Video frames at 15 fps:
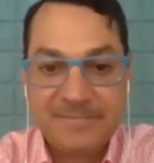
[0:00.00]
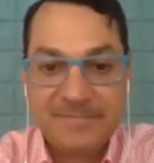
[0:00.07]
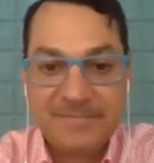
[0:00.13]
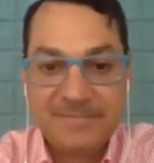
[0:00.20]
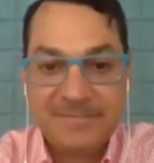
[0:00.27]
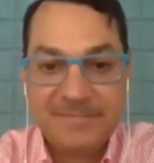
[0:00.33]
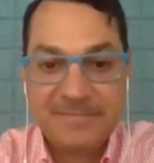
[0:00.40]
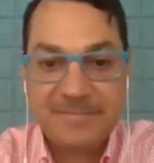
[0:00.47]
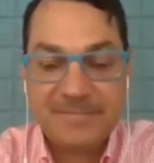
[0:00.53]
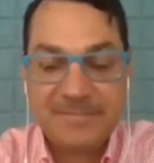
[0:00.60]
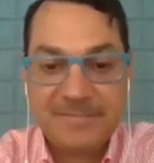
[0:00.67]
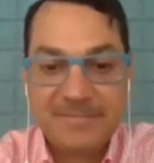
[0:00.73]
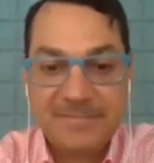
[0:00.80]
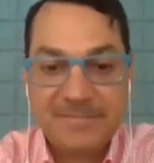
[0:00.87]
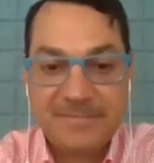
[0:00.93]

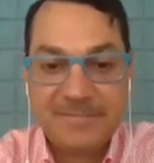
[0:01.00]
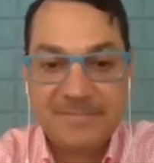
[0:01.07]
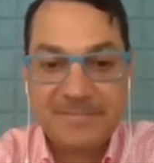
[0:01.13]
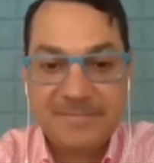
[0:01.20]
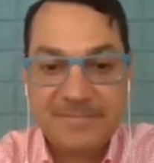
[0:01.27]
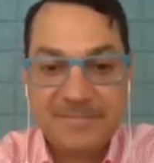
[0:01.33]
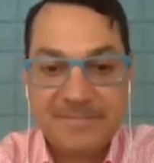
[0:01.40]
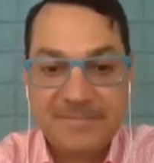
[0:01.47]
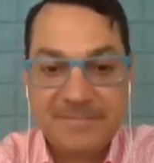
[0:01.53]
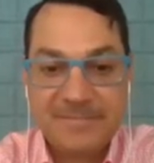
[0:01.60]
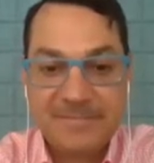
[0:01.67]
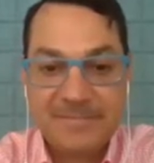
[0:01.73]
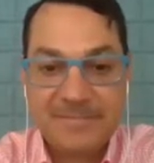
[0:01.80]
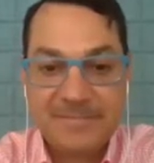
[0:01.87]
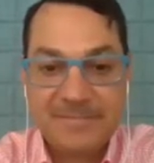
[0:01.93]

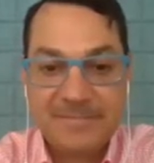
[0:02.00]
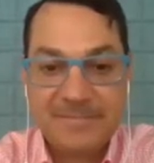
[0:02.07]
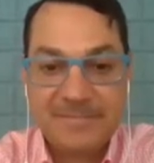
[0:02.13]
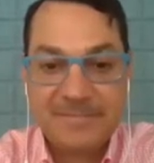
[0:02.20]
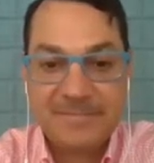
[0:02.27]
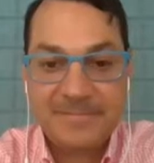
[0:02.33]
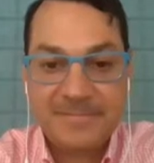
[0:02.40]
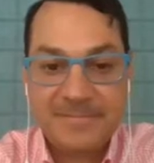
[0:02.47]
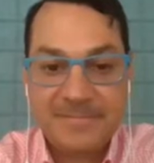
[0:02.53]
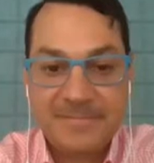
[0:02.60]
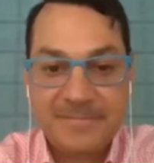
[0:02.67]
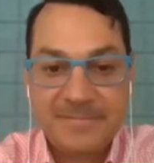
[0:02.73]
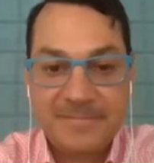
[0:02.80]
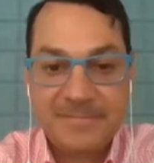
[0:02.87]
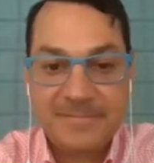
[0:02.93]

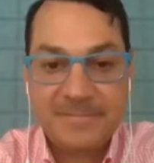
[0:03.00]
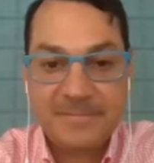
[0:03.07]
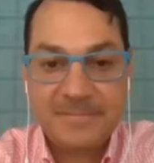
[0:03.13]
The person shown says nothing.